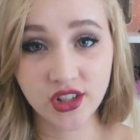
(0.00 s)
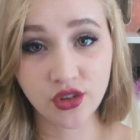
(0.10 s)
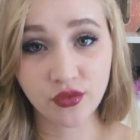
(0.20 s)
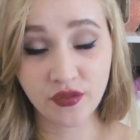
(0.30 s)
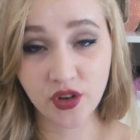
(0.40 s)

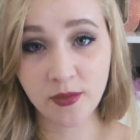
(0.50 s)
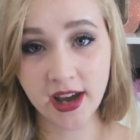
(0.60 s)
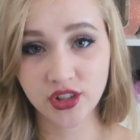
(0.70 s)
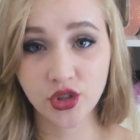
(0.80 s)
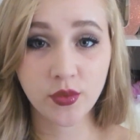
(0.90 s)
to refer
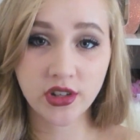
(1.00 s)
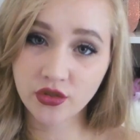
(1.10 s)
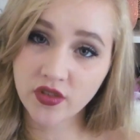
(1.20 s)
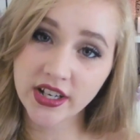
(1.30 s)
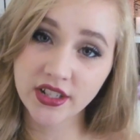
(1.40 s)
back to when
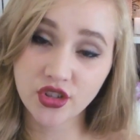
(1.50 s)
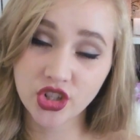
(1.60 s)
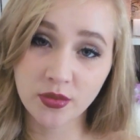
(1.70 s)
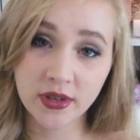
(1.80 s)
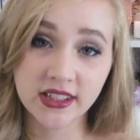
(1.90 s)
you're writing your
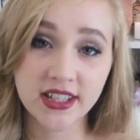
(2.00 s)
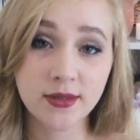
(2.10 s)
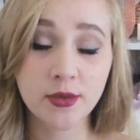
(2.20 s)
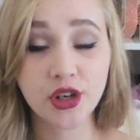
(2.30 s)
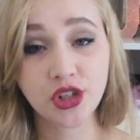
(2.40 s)
shopping
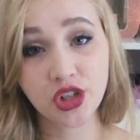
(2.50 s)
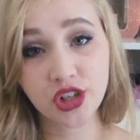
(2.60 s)
list, because you